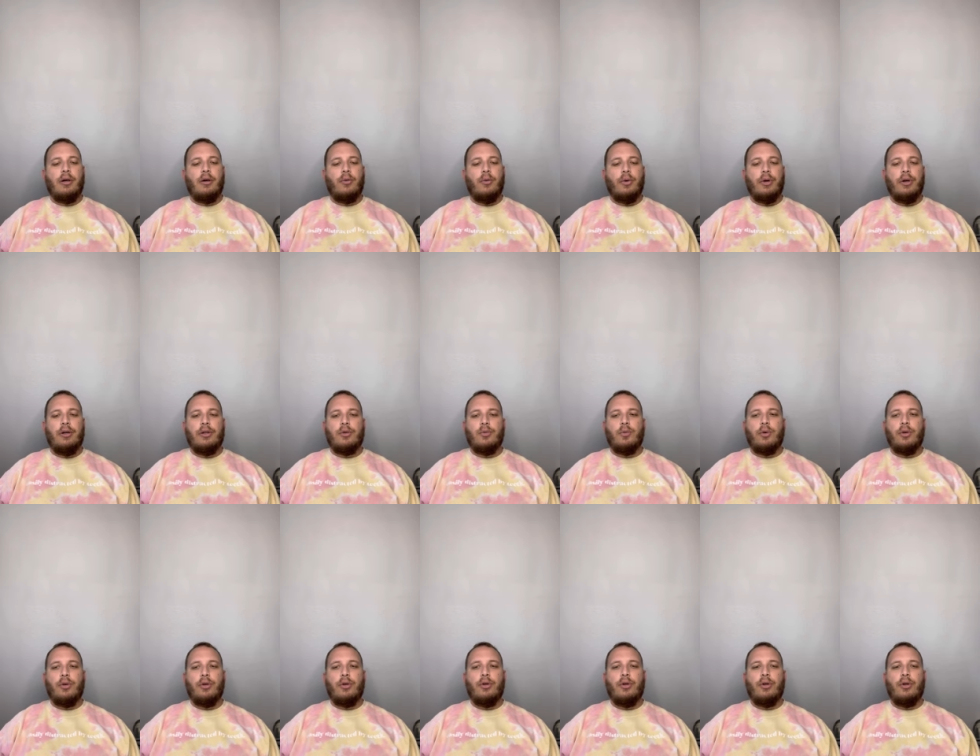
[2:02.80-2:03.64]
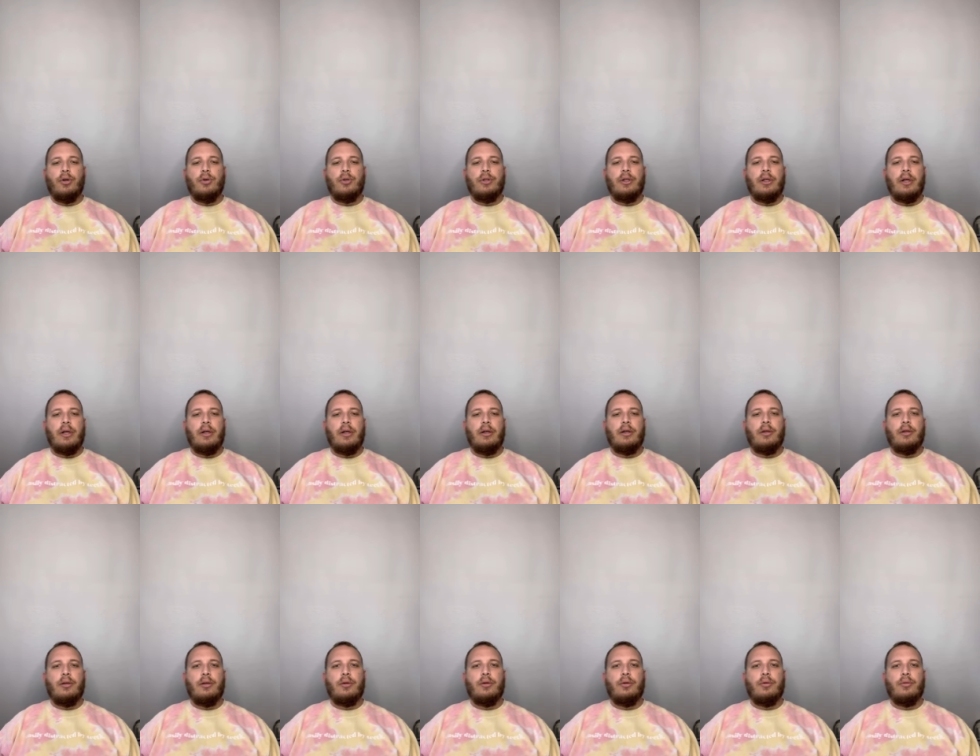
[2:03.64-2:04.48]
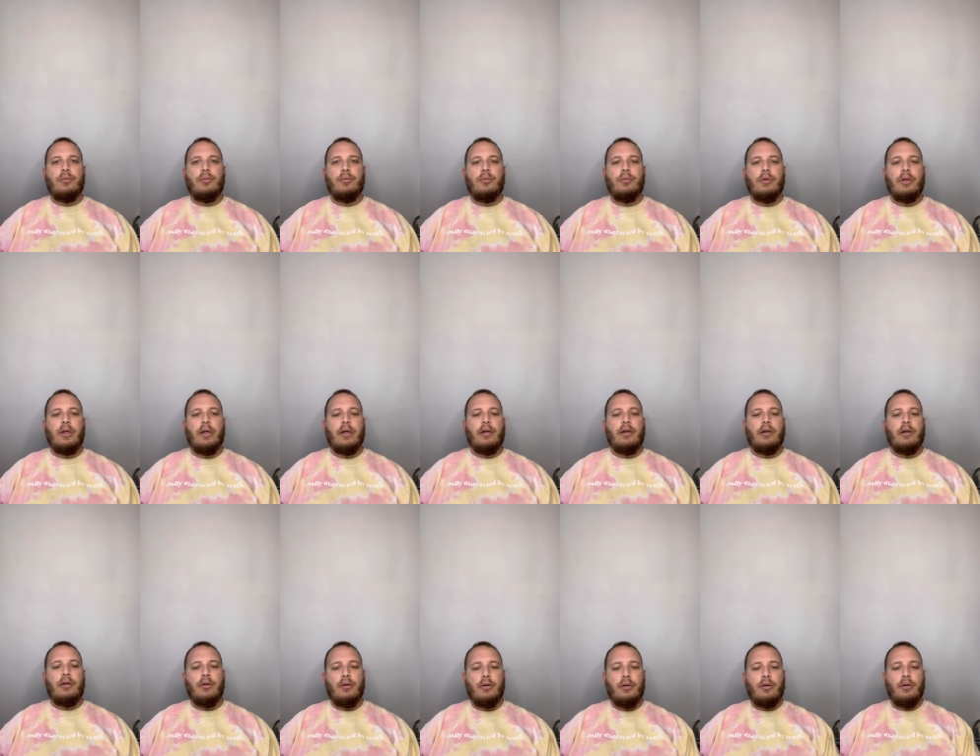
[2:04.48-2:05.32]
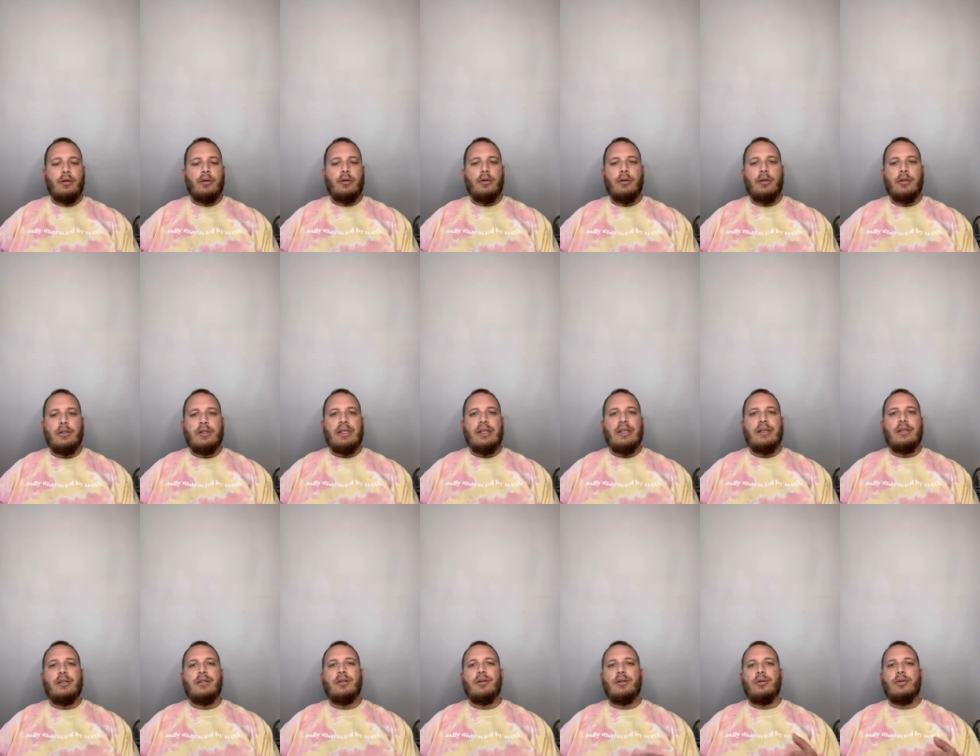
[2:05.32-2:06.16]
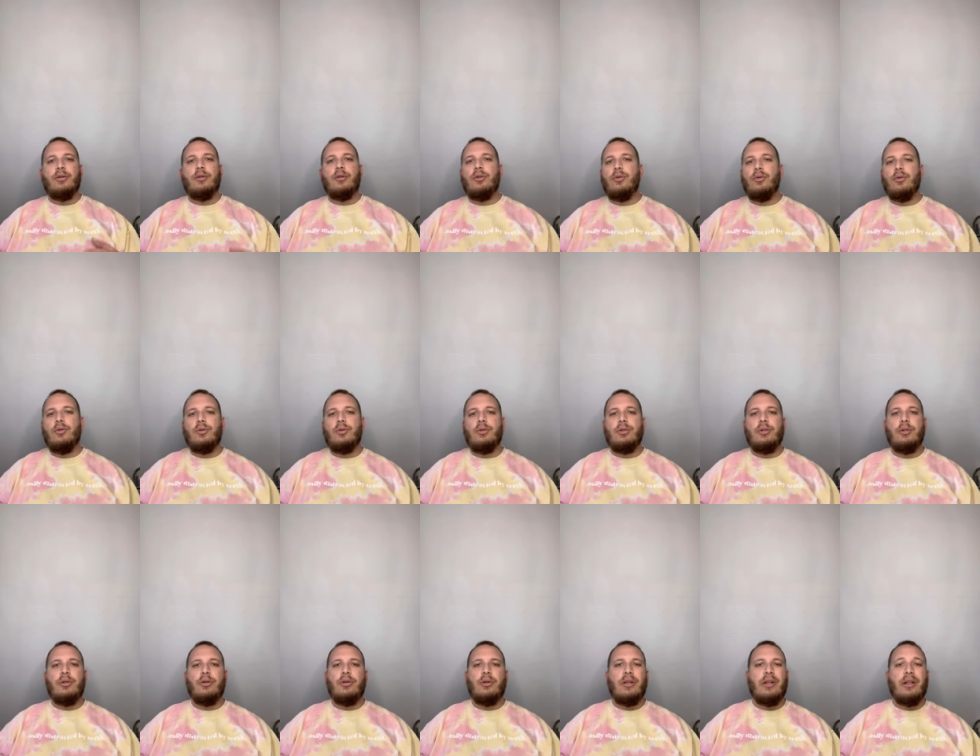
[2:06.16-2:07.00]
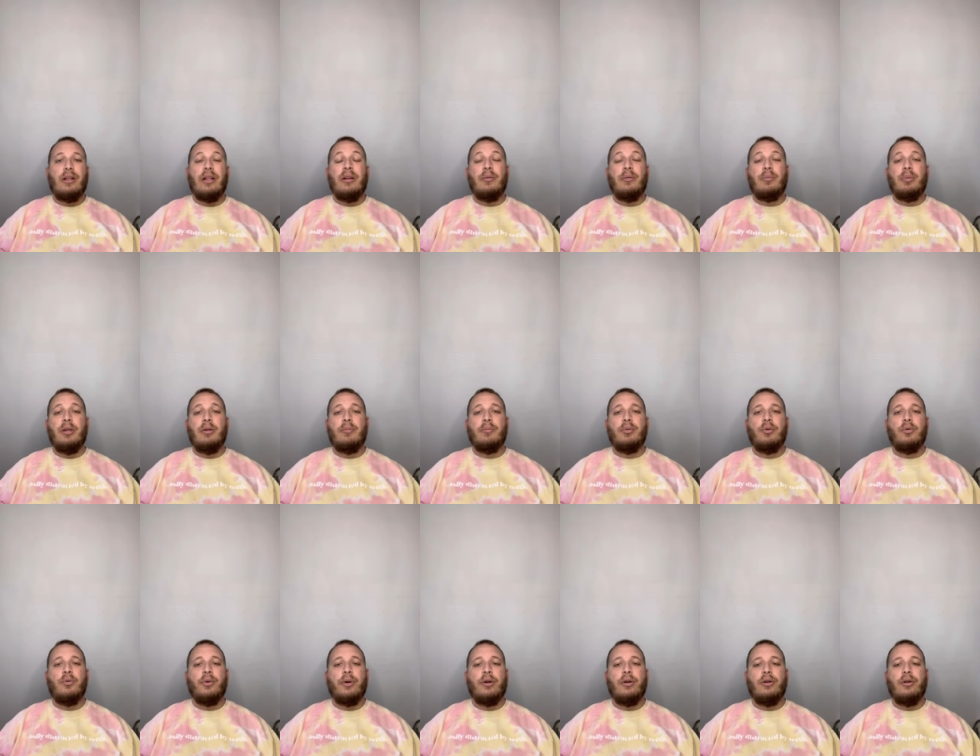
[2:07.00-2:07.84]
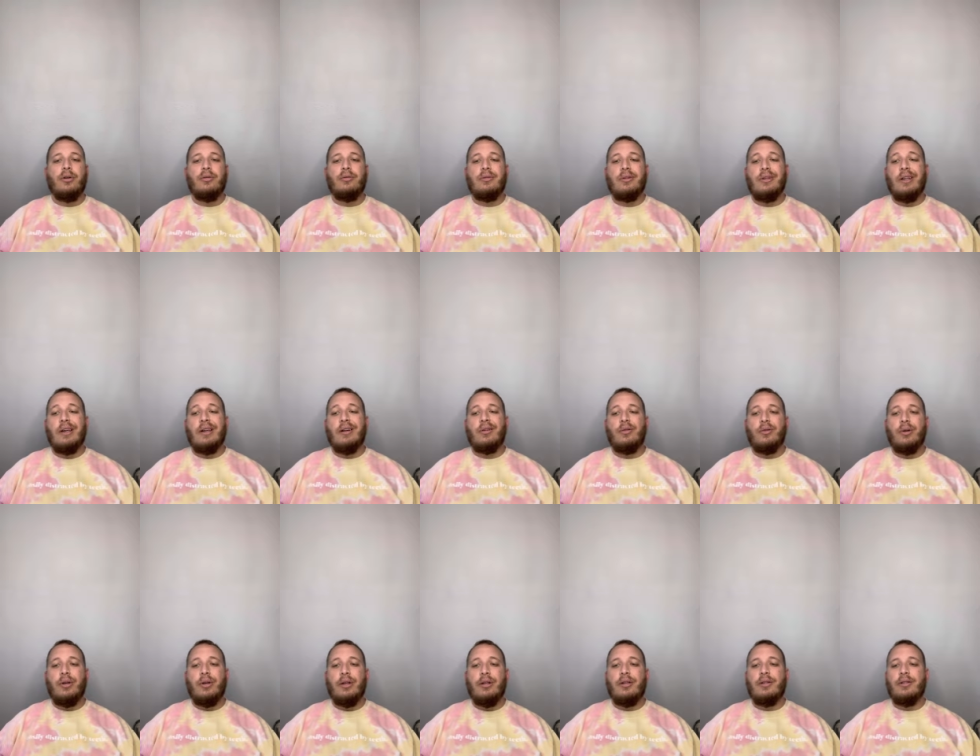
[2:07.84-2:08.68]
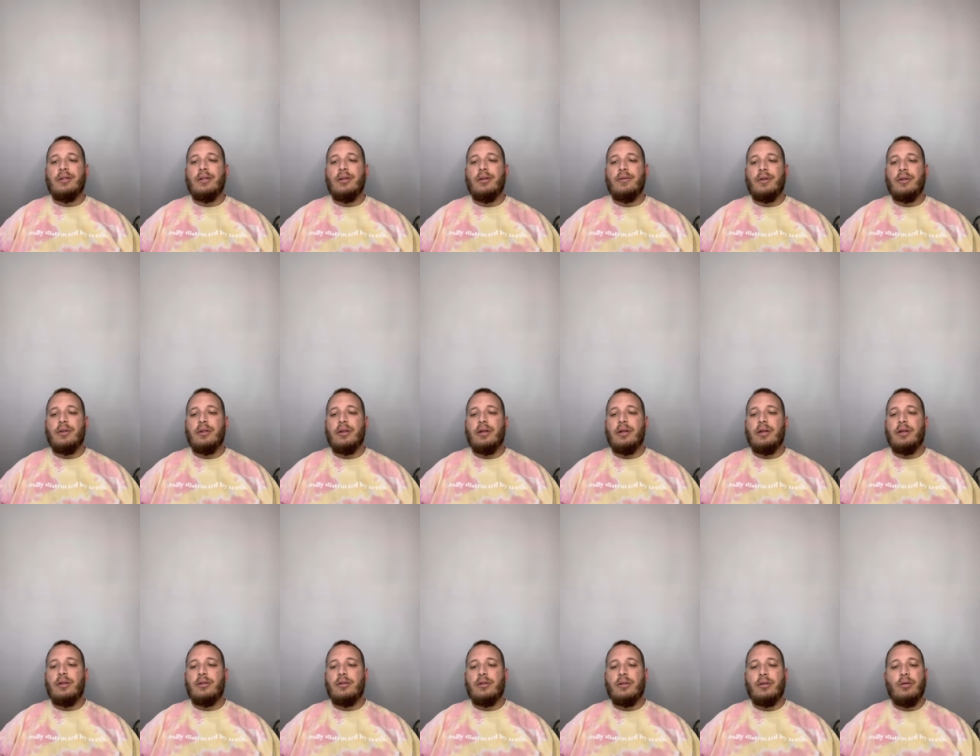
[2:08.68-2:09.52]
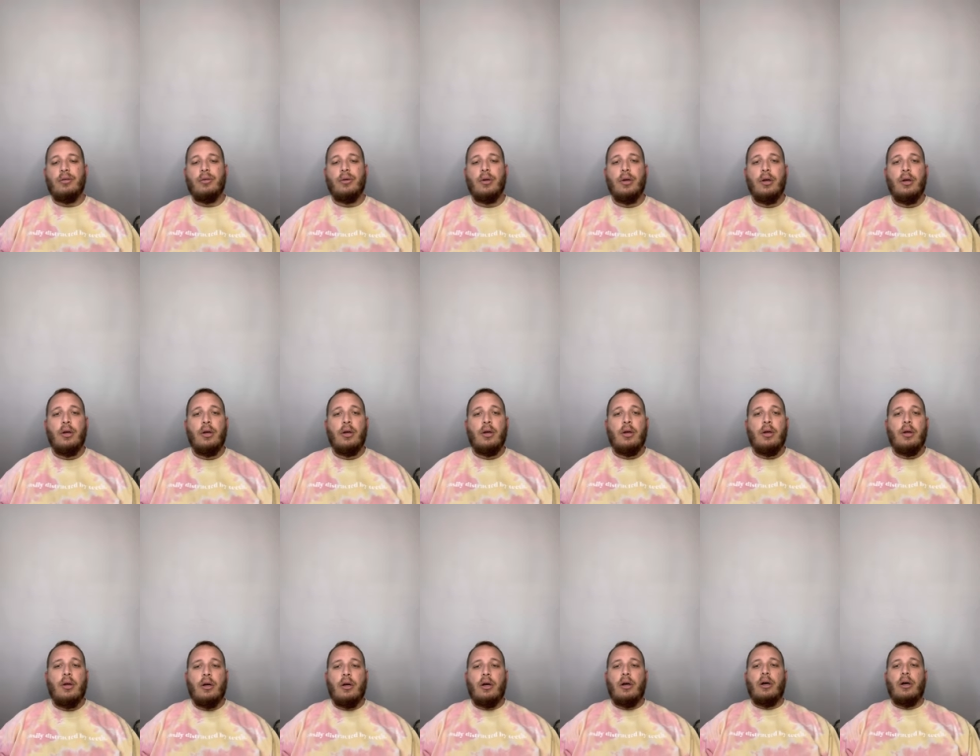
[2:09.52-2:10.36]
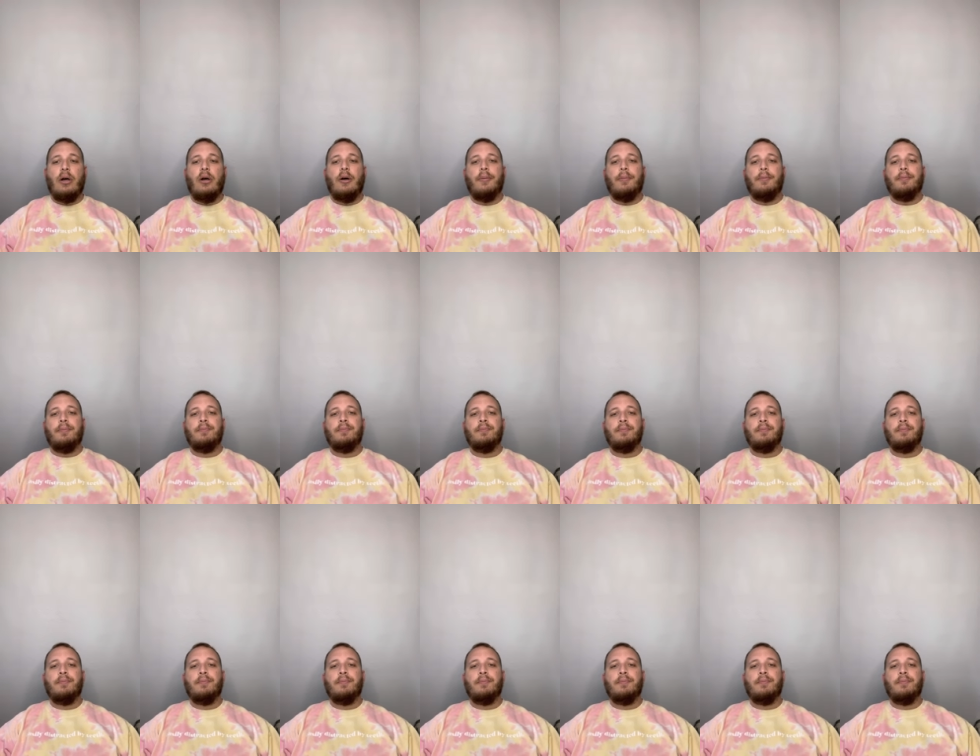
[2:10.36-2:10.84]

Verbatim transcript: green is one of those that, you know, kind of it's easier to use. You know, not a lot of people wear a lot of green and stuff like that. So, um,